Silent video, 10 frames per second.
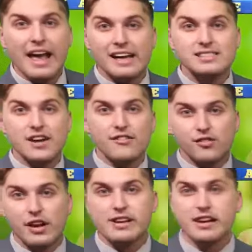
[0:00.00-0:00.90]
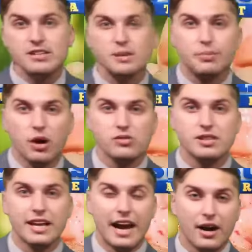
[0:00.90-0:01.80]
as that front does approach
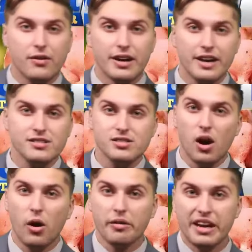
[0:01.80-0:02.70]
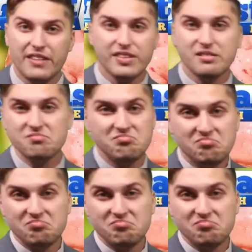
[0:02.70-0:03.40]
the area so even